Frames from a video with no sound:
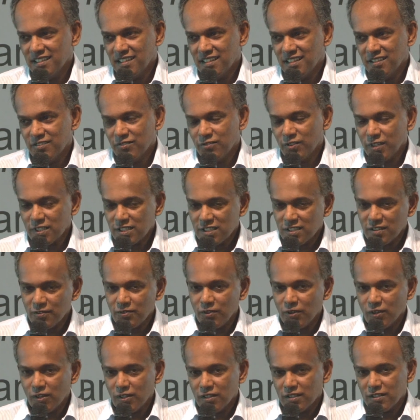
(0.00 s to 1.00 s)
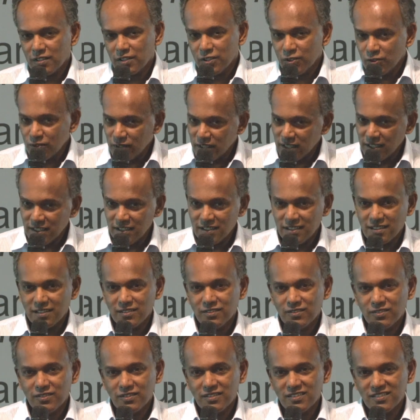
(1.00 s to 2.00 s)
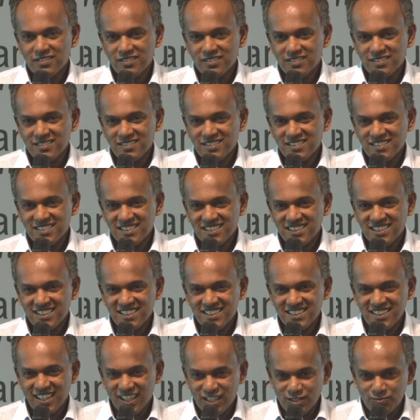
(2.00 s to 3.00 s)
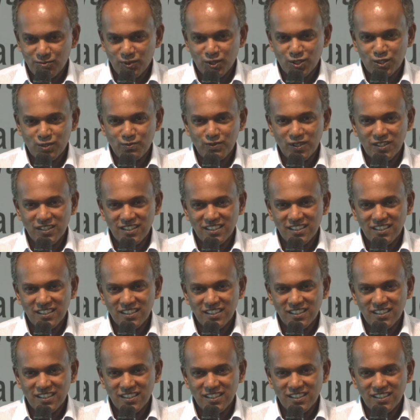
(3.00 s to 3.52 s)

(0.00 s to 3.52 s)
First of all, do you think that is possible?